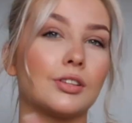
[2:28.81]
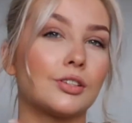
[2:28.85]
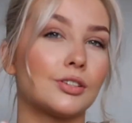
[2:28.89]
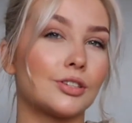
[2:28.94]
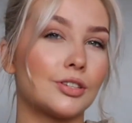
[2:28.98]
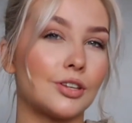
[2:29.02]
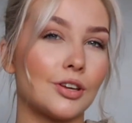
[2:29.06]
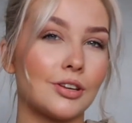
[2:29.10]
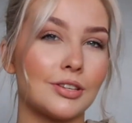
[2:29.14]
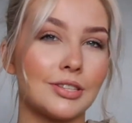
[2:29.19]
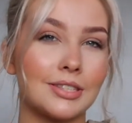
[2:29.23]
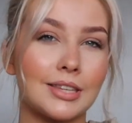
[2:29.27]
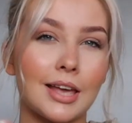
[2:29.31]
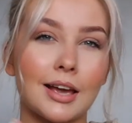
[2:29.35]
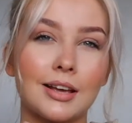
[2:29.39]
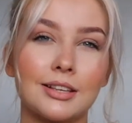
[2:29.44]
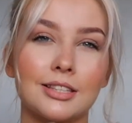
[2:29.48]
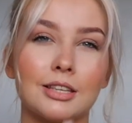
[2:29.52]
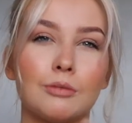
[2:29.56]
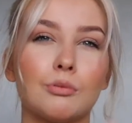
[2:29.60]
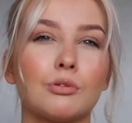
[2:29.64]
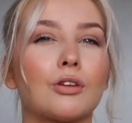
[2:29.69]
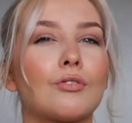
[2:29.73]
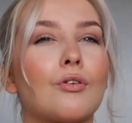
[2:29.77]
They're so
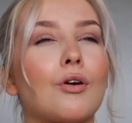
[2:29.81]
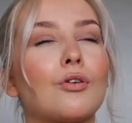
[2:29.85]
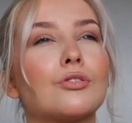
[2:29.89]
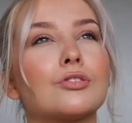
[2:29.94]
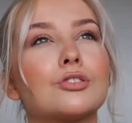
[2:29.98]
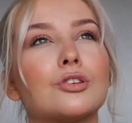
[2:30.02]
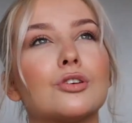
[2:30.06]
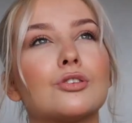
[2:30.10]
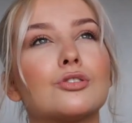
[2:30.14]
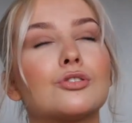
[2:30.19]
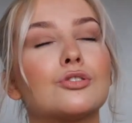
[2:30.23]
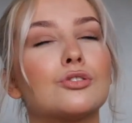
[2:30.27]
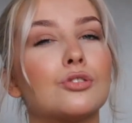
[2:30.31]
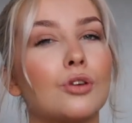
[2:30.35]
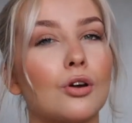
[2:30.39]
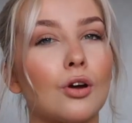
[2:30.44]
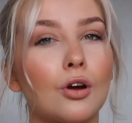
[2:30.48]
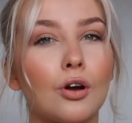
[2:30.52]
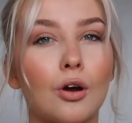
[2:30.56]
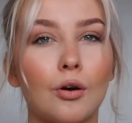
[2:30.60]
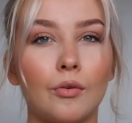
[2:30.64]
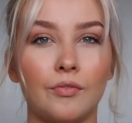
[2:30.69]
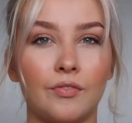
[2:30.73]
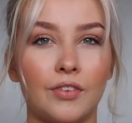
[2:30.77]
sexy, but they're also so
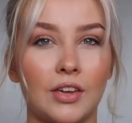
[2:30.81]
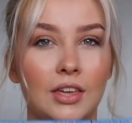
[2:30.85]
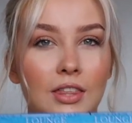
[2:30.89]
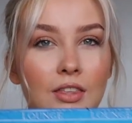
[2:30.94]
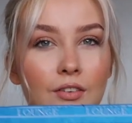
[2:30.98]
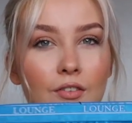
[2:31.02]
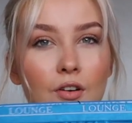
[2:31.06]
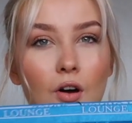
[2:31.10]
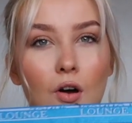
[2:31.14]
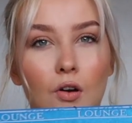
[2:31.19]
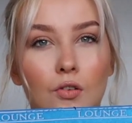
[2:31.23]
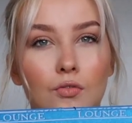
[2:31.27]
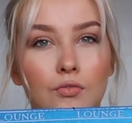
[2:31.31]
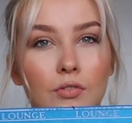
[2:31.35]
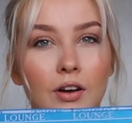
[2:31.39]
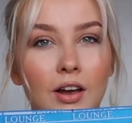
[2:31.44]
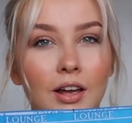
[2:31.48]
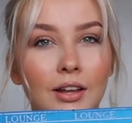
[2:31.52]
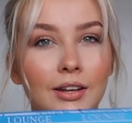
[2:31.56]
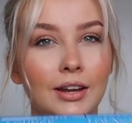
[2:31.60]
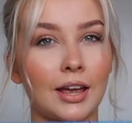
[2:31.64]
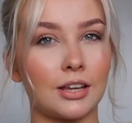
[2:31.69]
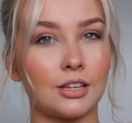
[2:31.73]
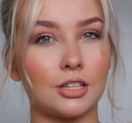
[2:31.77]
comfy. They've got a
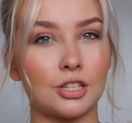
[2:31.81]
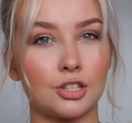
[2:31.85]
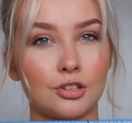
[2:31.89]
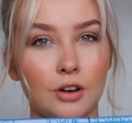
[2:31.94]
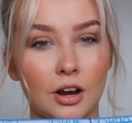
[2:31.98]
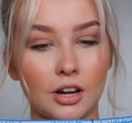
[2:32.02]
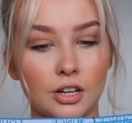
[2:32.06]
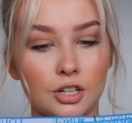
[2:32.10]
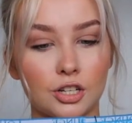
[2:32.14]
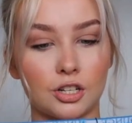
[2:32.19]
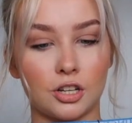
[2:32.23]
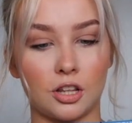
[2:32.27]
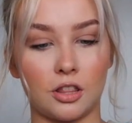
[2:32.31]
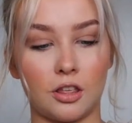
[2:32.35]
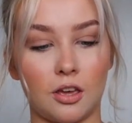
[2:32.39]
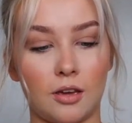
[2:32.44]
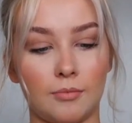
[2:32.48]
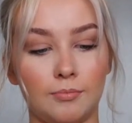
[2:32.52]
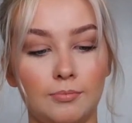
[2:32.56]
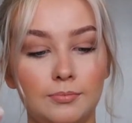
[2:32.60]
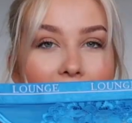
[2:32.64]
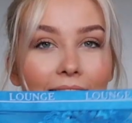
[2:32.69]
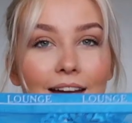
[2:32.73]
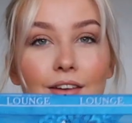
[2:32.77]
real nice stretch to
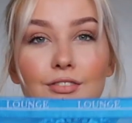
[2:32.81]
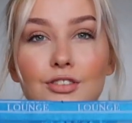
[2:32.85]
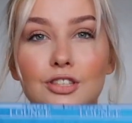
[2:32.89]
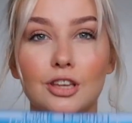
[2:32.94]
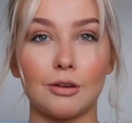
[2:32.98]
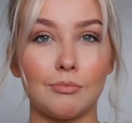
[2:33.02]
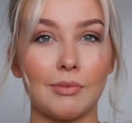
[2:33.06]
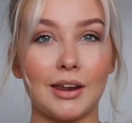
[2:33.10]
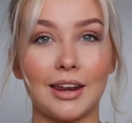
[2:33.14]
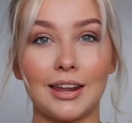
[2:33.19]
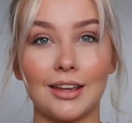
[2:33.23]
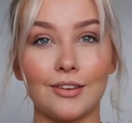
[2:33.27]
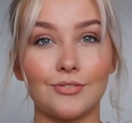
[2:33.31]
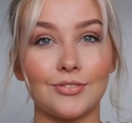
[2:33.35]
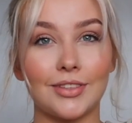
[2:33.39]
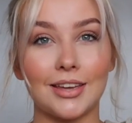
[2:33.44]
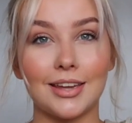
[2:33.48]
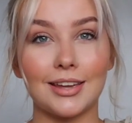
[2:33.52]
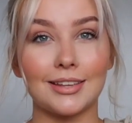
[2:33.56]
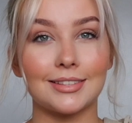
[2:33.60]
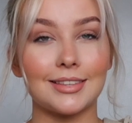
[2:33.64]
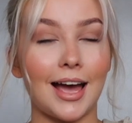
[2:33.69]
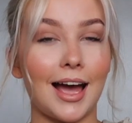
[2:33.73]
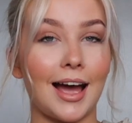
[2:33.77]
them. I have so many of
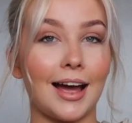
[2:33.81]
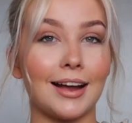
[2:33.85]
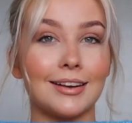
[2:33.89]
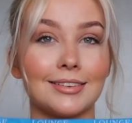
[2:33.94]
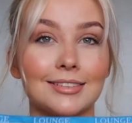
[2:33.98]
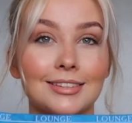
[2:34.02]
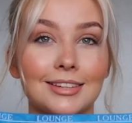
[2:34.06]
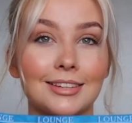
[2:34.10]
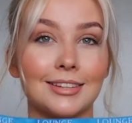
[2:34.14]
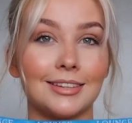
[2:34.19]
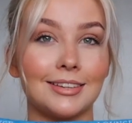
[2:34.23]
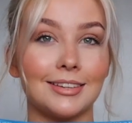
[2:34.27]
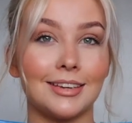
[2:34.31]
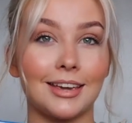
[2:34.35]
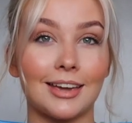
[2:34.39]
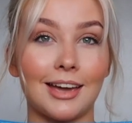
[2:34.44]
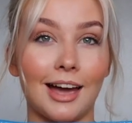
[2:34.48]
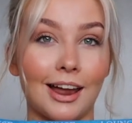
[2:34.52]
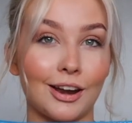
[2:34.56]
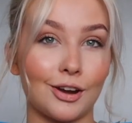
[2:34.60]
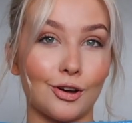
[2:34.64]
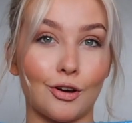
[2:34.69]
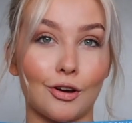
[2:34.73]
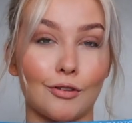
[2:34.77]
these and you
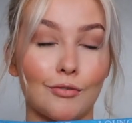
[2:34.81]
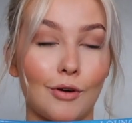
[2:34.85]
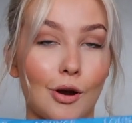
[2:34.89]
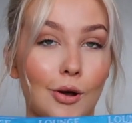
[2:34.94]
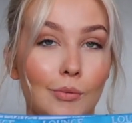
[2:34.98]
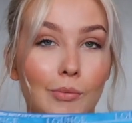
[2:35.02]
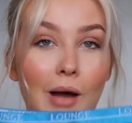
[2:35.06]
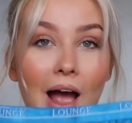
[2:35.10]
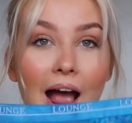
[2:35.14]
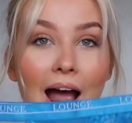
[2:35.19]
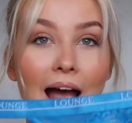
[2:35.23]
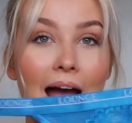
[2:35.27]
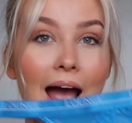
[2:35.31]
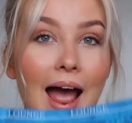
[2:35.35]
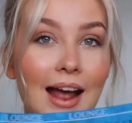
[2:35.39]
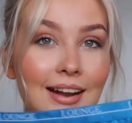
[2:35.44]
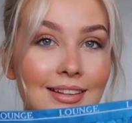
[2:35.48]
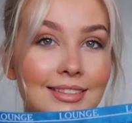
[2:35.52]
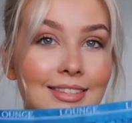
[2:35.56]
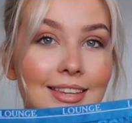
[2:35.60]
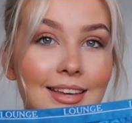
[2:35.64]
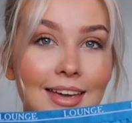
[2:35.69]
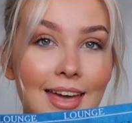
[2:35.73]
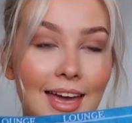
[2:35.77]
cannot go wrong, but I
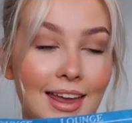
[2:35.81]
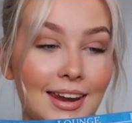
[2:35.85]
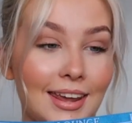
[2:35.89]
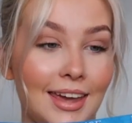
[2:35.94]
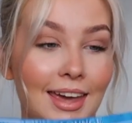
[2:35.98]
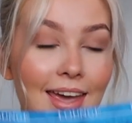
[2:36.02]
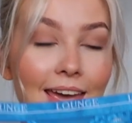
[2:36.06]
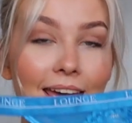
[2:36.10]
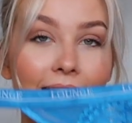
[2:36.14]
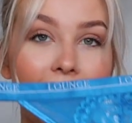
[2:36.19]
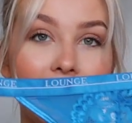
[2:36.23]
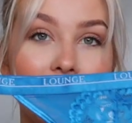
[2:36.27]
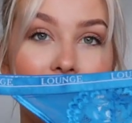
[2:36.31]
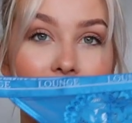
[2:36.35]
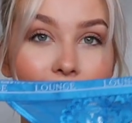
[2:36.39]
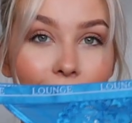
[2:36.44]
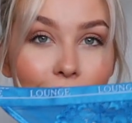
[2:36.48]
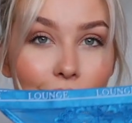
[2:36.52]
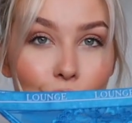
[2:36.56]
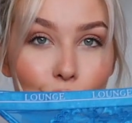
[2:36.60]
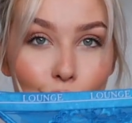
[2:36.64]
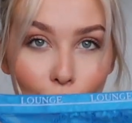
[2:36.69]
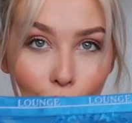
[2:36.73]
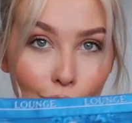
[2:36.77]
had to get it in
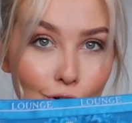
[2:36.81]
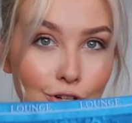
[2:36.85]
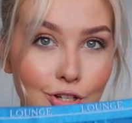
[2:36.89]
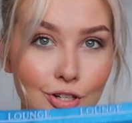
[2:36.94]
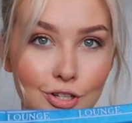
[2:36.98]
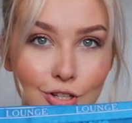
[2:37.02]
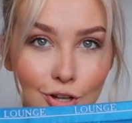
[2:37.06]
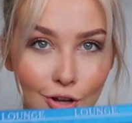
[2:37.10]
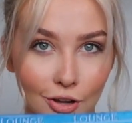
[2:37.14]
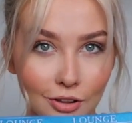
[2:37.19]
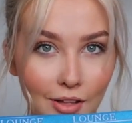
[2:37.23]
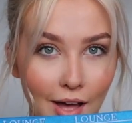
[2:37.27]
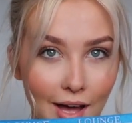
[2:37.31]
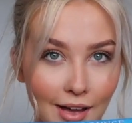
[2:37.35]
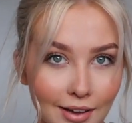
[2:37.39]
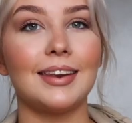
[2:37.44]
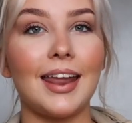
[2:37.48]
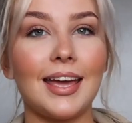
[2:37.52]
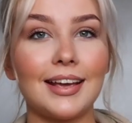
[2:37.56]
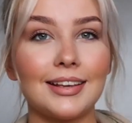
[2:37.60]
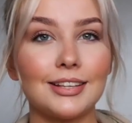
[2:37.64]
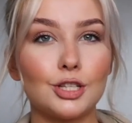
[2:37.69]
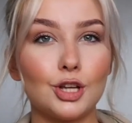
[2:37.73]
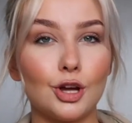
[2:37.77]
this gorgeous colour.
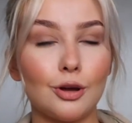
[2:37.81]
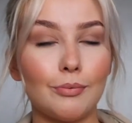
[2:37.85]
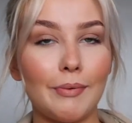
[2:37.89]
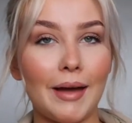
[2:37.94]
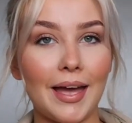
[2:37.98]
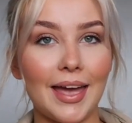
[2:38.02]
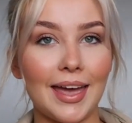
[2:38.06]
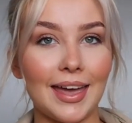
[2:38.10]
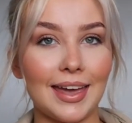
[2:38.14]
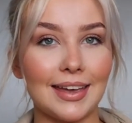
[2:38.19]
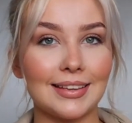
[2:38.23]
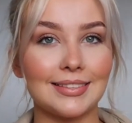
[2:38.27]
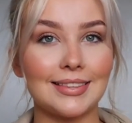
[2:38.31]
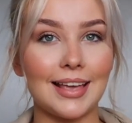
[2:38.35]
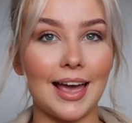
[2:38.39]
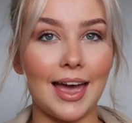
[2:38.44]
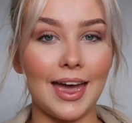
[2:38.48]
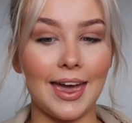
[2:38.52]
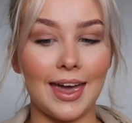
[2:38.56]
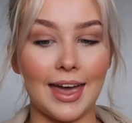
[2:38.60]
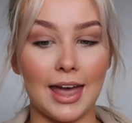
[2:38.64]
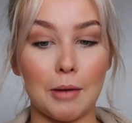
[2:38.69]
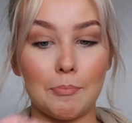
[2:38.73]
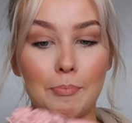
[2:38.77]
Next up is
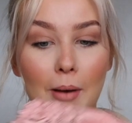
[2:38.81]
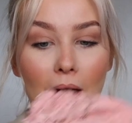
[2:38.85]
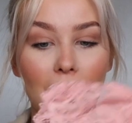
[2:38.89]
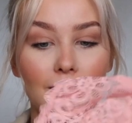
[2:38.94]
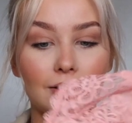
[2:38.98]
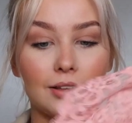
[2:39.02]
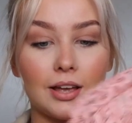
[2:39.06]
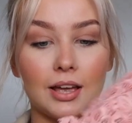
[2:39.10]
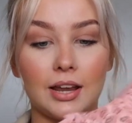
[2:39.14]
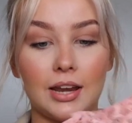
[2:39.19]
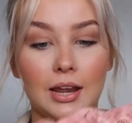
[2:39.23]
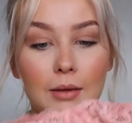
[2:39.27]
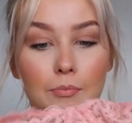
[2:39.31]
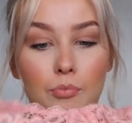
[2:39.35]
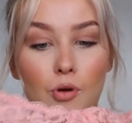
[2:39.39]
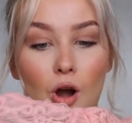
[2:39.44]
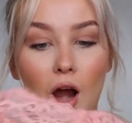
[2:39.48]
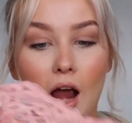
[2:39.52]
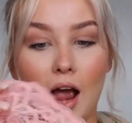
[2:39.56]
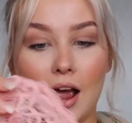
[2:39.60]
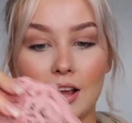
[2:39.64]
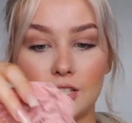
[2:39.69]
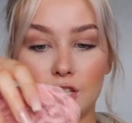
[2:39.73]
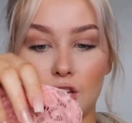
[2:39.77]
a balcony
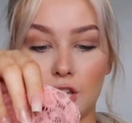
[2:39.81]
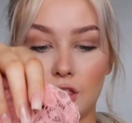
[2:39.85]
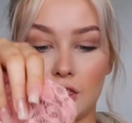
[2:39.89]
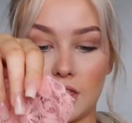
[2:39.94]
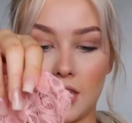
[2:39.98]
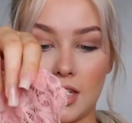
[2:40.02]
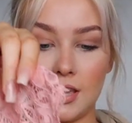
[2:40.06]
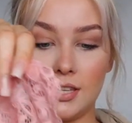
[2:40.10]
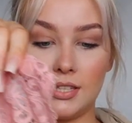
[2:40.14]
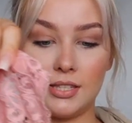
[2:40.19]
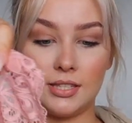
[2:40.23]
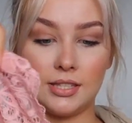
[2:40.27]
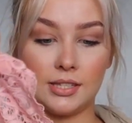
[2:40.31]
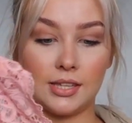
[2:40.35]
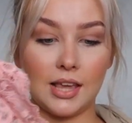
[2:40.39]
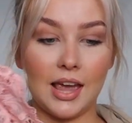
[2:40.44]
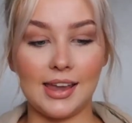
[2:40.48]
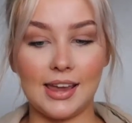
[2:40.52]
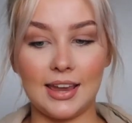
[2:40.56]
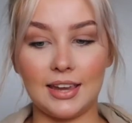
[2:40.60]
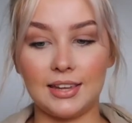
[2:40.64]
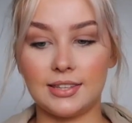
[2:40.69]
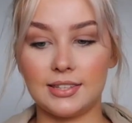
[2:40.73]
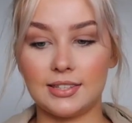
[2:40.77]
bra. So this
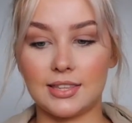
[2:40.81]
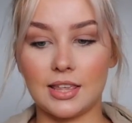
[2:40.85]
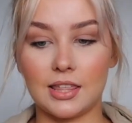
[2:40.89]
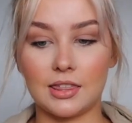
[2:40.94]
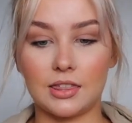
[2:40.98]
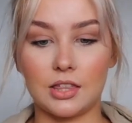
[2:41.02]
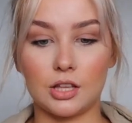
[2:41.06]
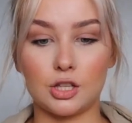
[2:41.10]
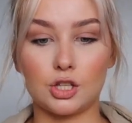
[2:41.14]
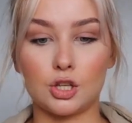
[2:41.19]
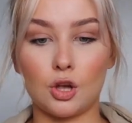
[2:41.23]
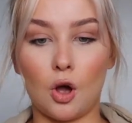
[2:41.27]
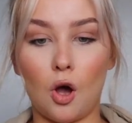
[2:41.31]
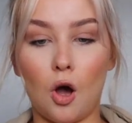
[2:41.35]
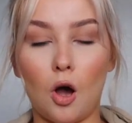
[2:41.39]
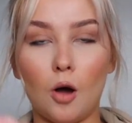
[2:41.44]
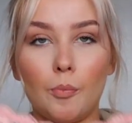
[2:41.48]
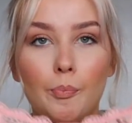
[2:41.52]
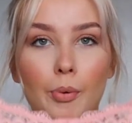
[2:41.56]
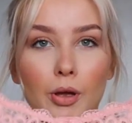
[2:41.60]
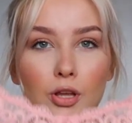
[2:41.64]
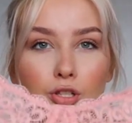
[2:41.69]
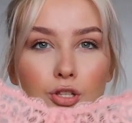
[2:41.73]
is the top.